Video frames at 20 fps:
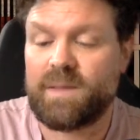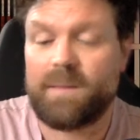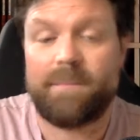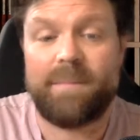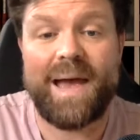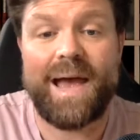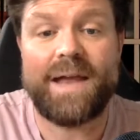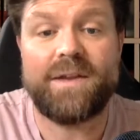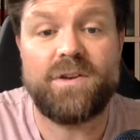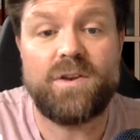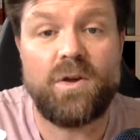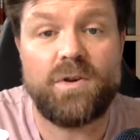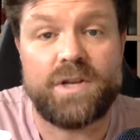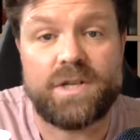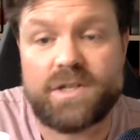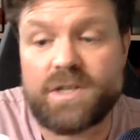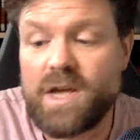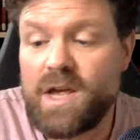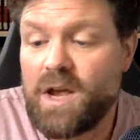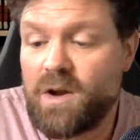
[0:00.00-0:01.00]
Pan
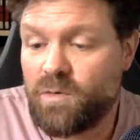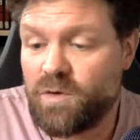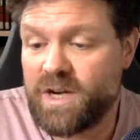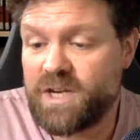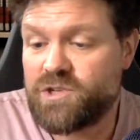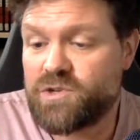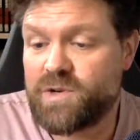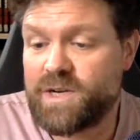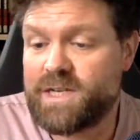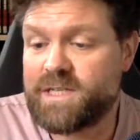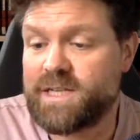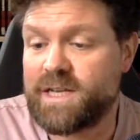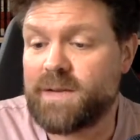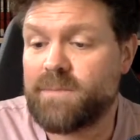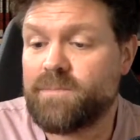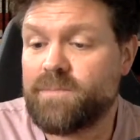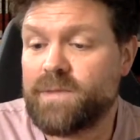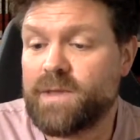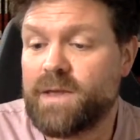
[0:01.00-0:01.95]
nodded, retreating.